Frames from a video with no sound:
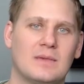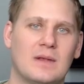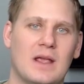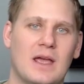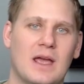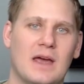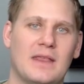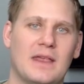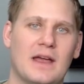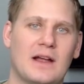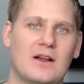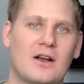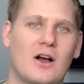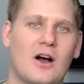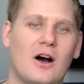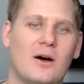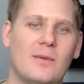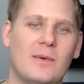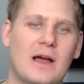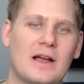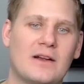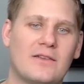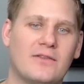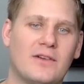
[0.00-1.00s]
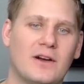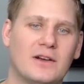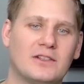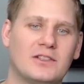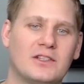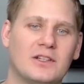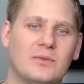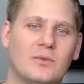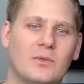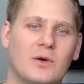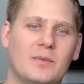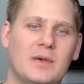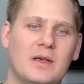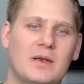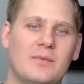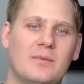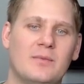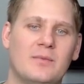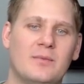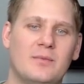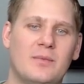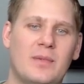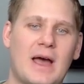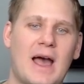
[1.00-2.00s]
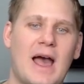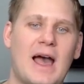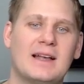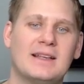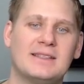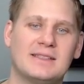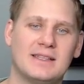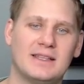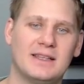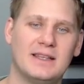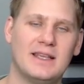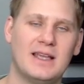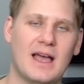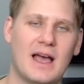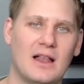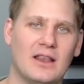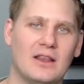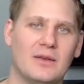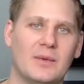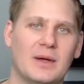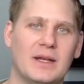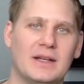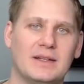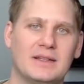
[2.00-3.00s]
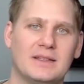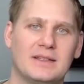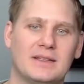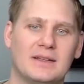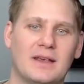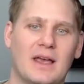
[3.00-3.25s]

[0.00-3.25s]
and that callback function will be passed in the element,